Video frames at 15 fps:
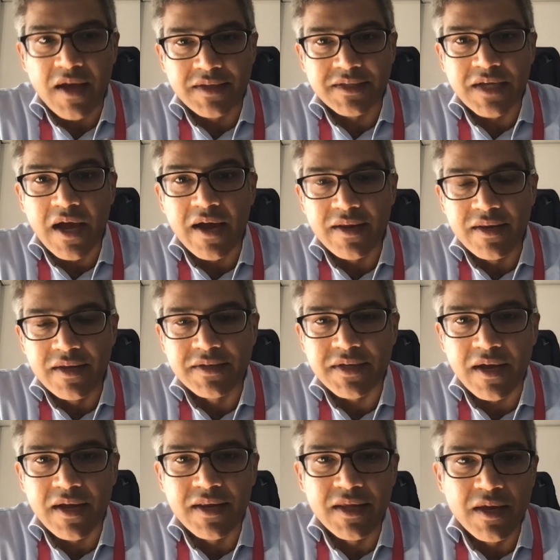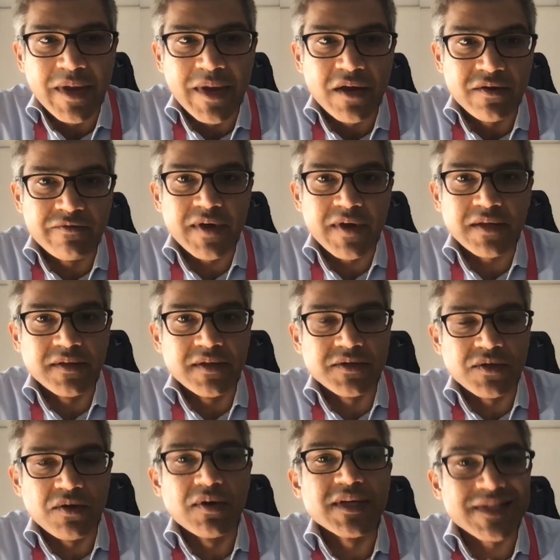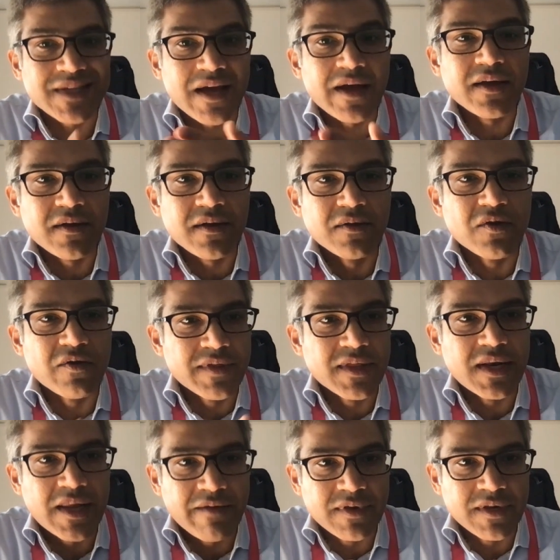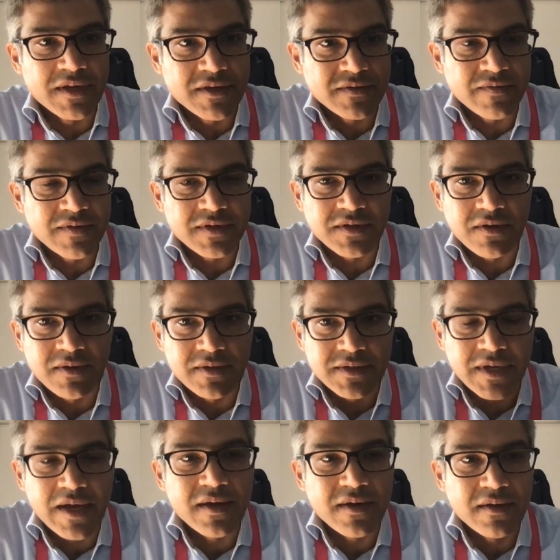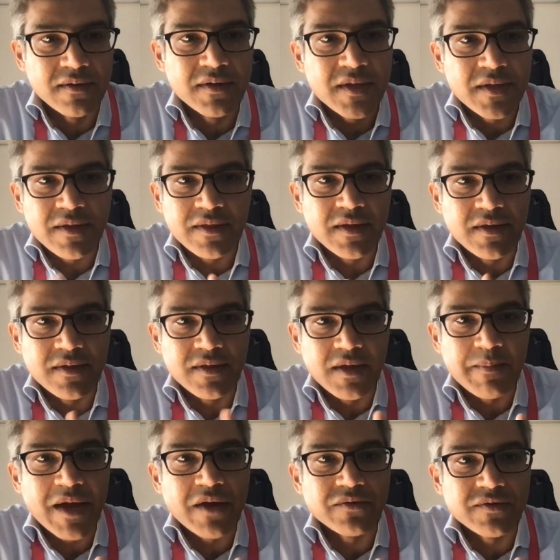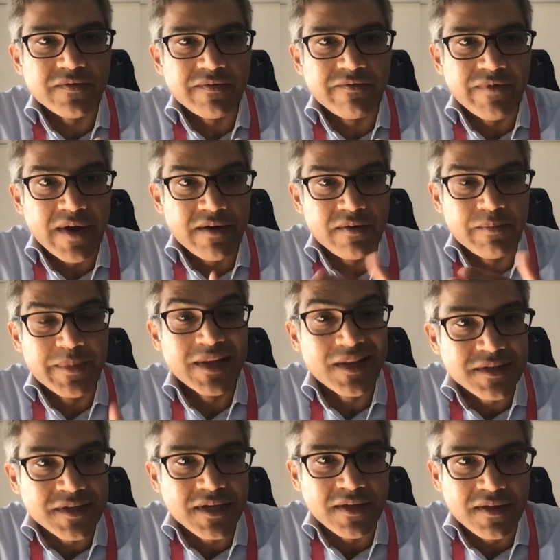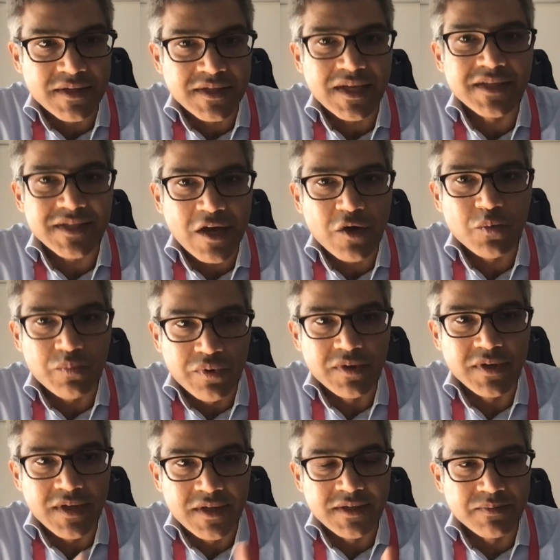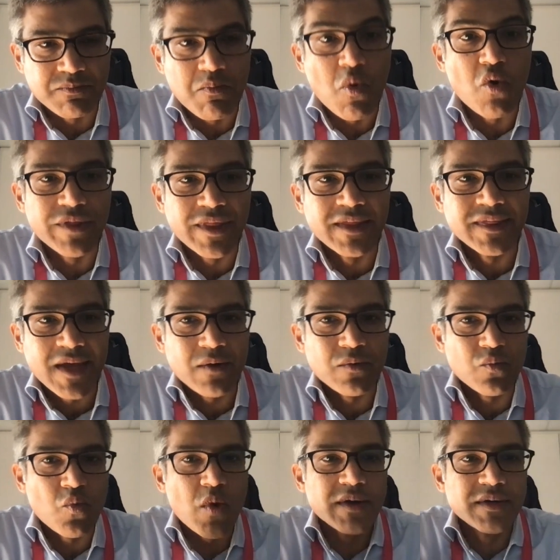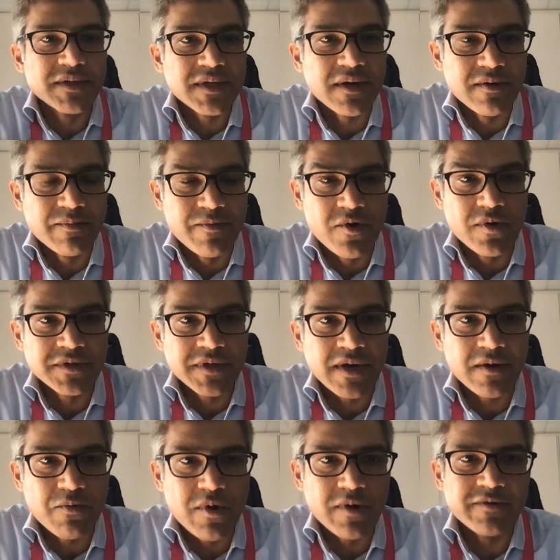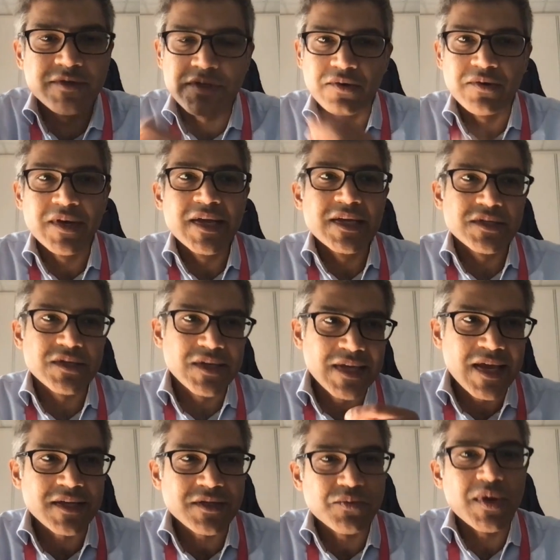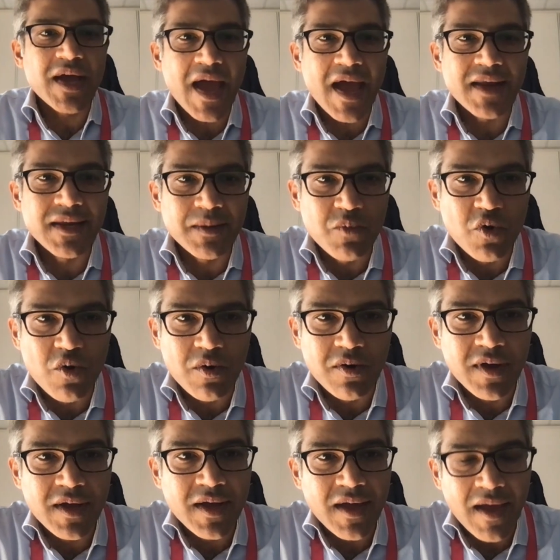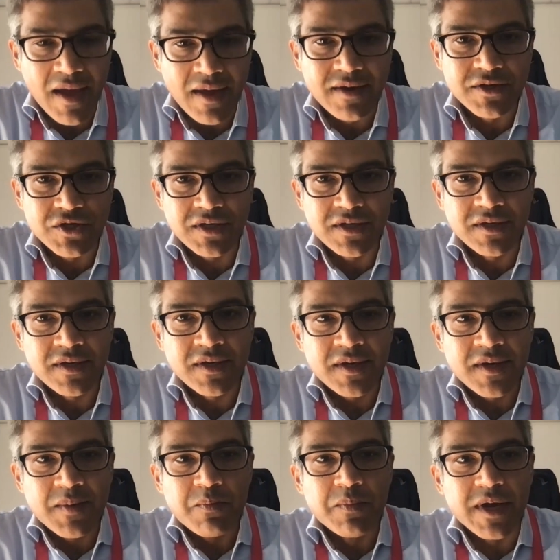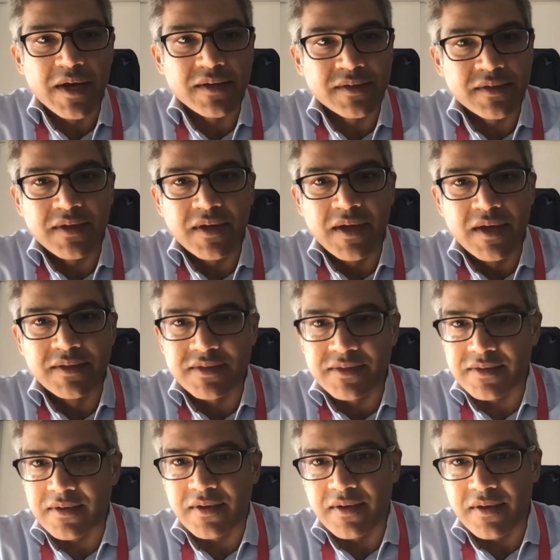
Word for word: a tiny, tiny amount. In fact, the solar cycle, over the 11 years of the solar cycle, the amount of the variability in the sun's output is more than that 1 terawatt. So yes, we are adding more energy, but it's